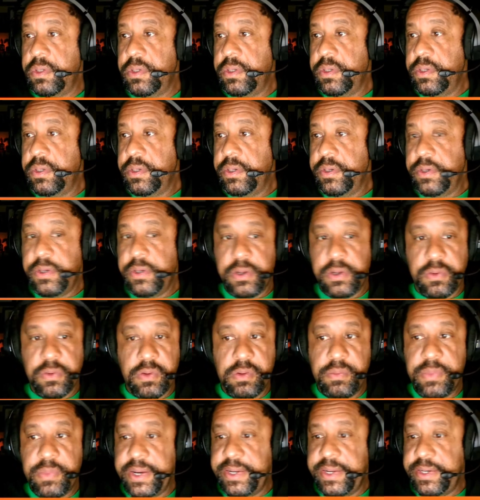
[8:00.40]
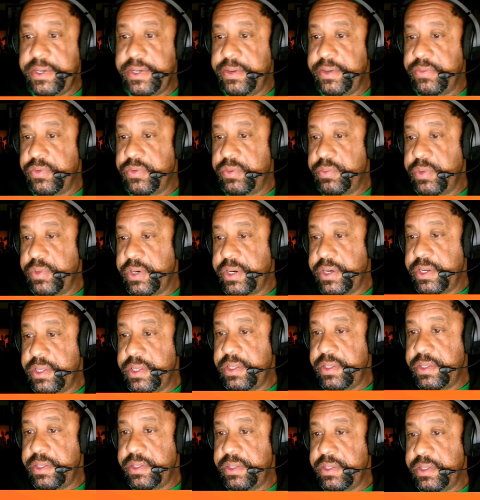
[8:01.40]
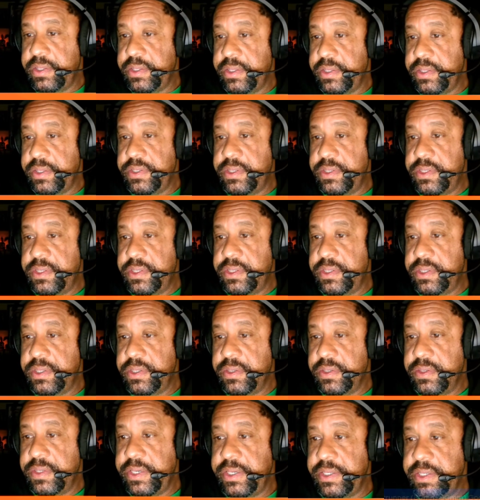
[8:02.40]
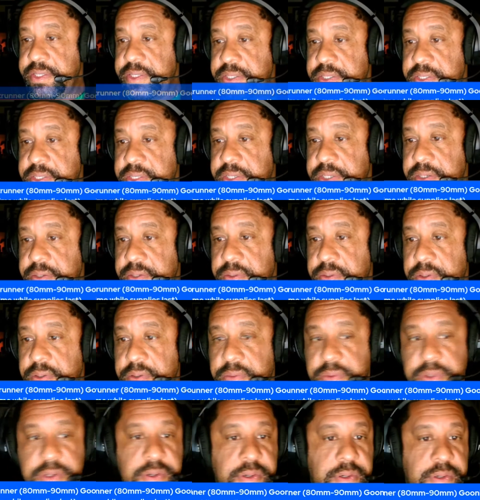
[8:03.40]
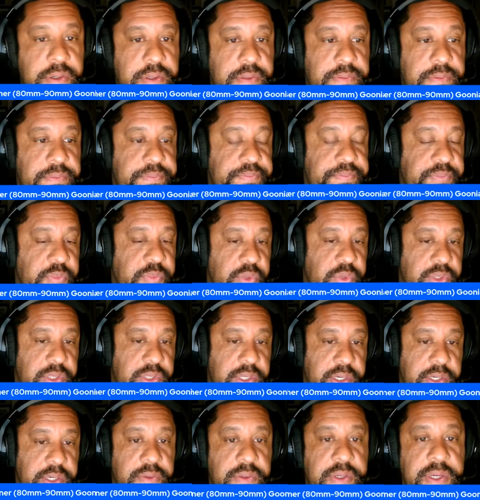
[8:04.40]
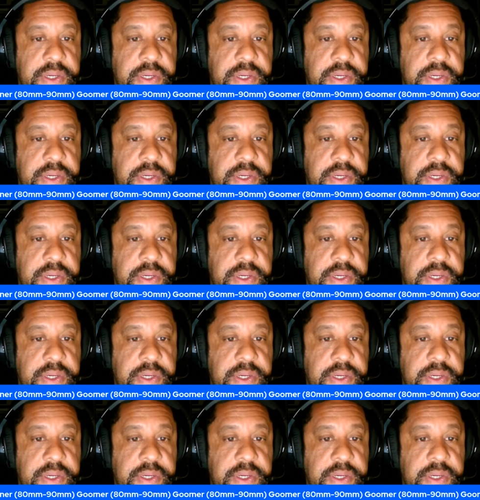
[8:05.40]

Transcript: remind everybody that there is still a sale going on with Gooniac